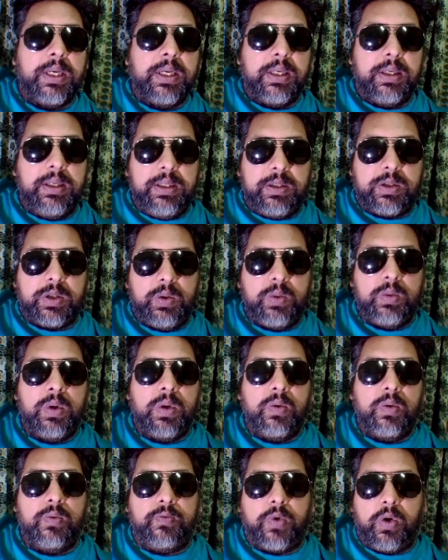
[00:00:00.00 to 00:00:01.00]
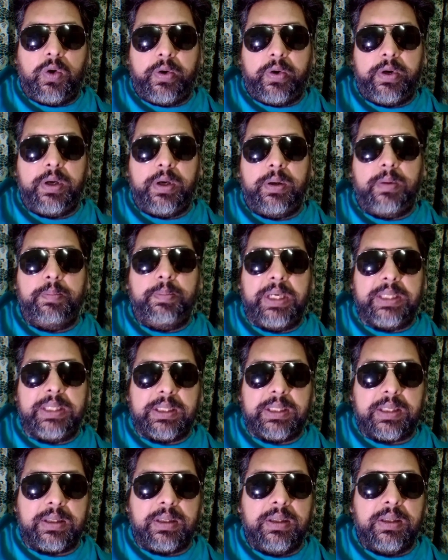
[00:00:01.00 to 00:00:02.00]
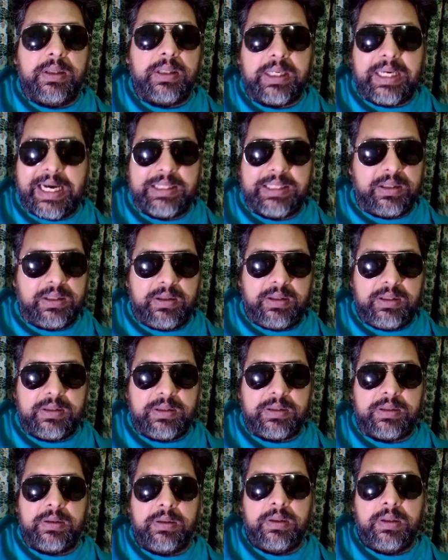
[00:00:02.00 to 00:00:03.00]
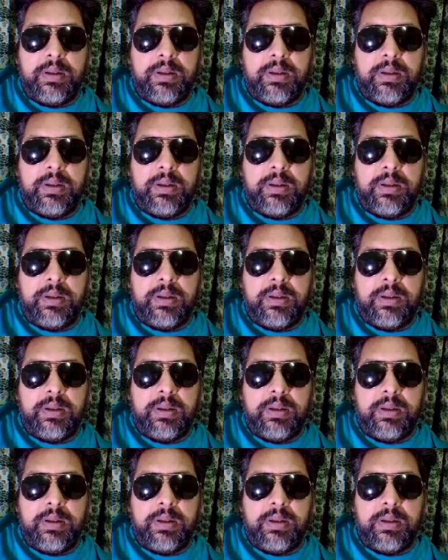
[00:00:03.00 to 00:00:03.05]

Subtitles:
into four basic categories.